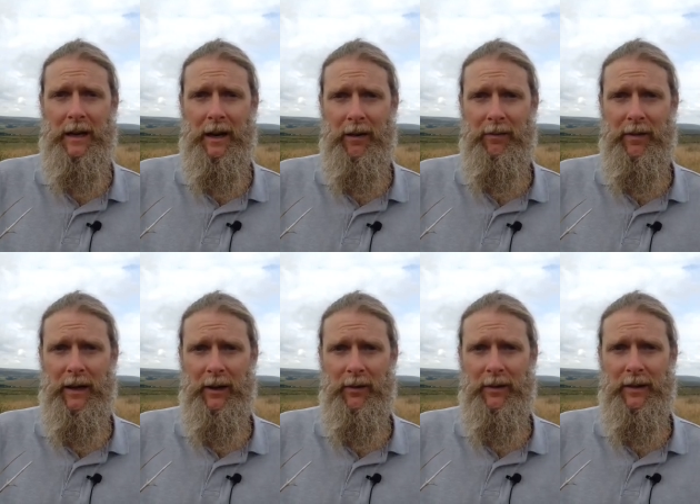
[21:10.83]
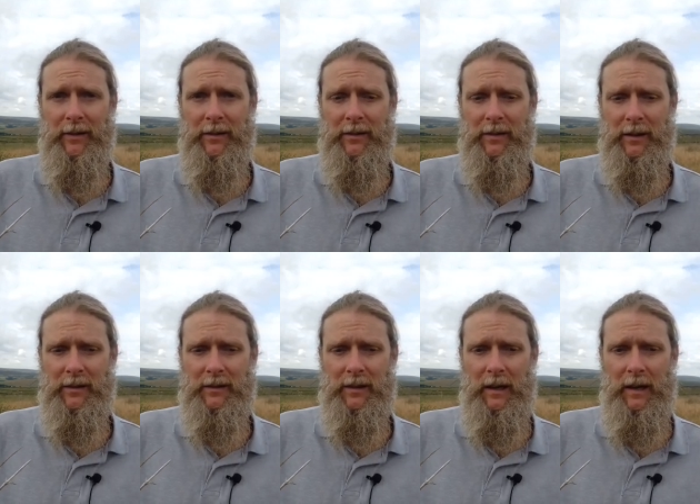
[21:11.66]
I found, is
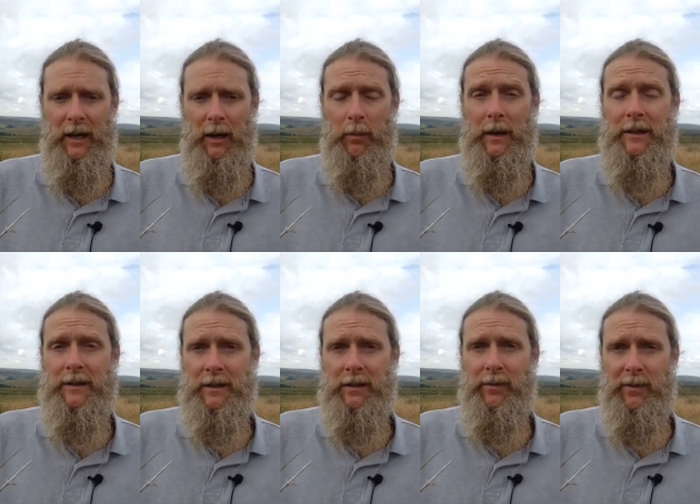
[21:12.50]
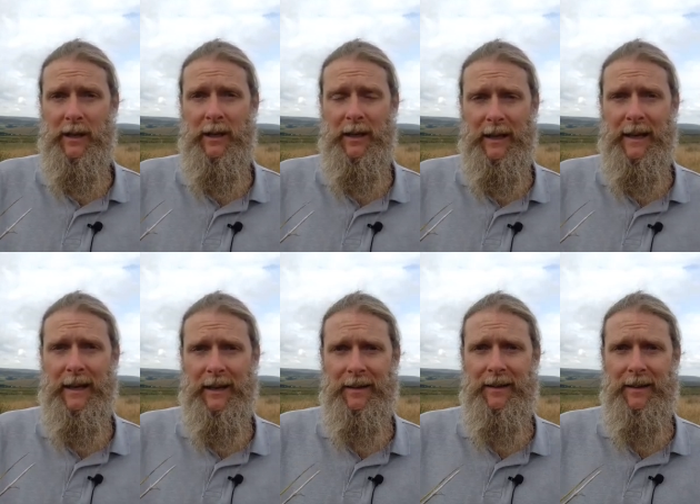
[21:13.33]
this ability to feel
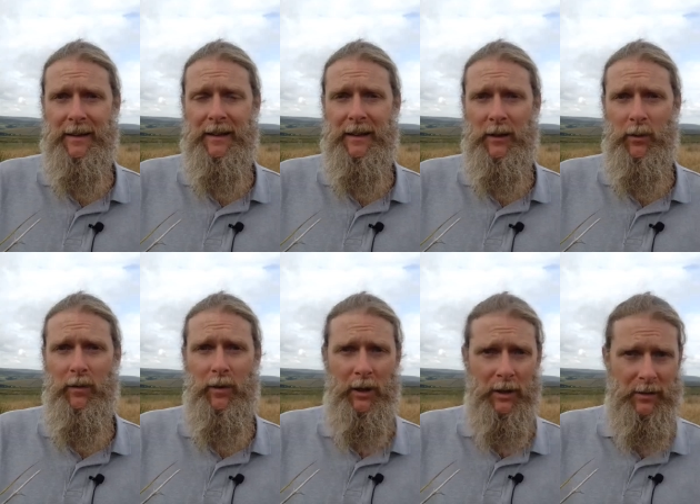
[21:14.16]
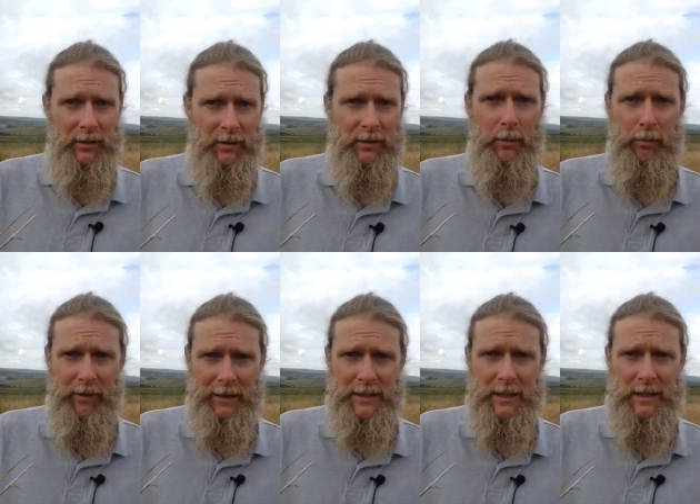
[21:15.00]
again. We've learned to
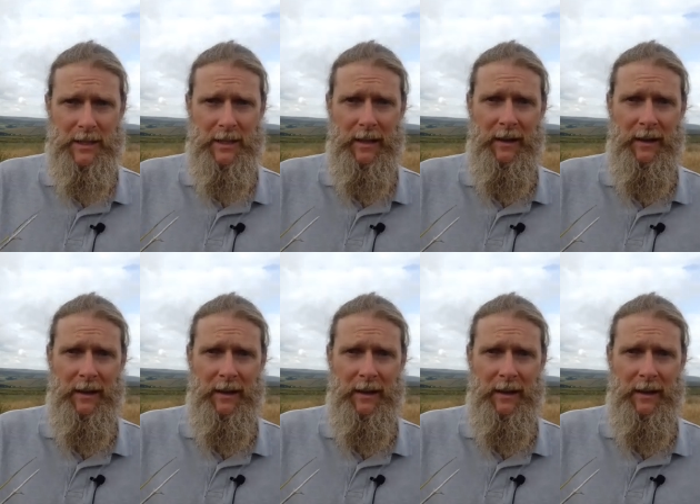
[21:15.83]
suppress this,